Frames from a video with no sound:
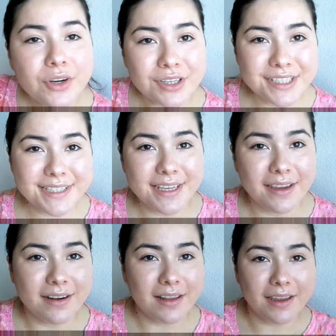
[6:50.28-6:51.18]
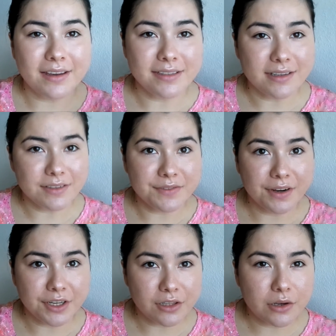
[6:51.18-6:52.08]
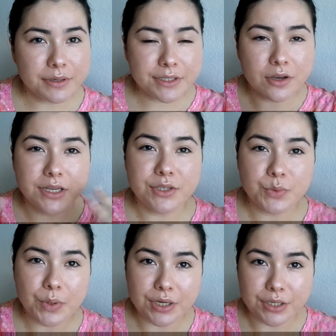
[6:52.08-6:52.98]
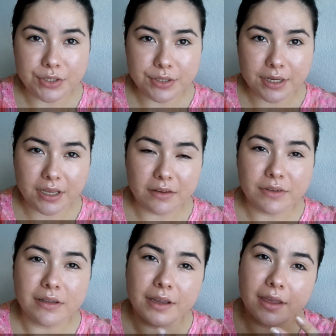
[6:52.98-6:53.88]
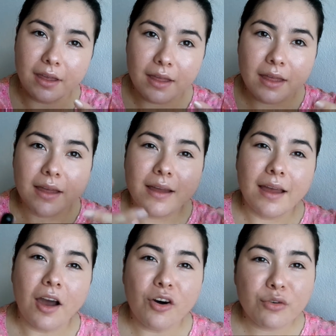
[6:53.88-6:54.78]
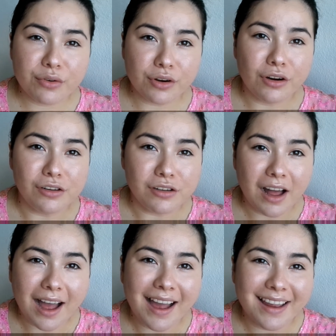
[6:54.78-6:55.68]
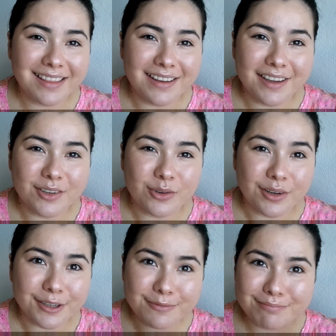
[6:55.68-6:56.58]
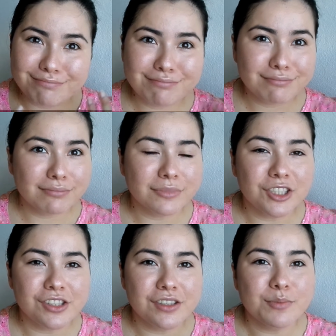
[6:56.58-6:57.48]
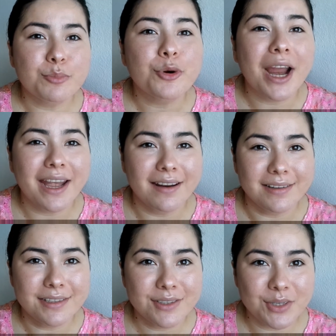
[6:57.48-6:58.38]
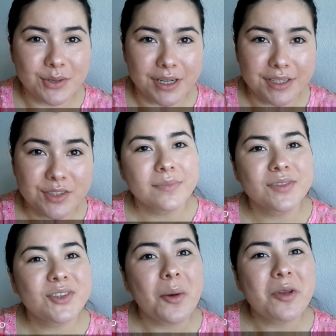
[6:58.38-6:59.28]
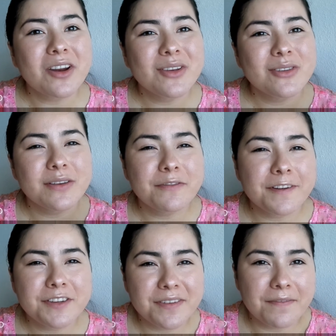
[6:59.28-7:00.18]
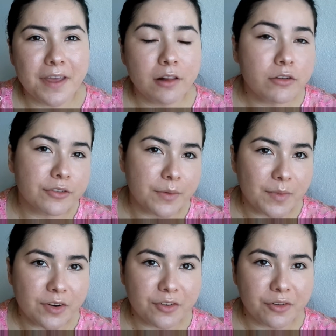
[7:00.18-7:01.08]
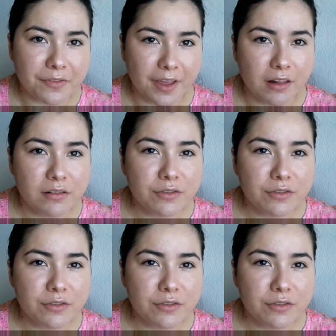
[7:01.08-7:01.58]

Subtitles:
Her skin, like I said, is very glowy, so I just want to give it like an overall highlight or just brightness to it. So I'm gonna use the finishing veil or the mineral veil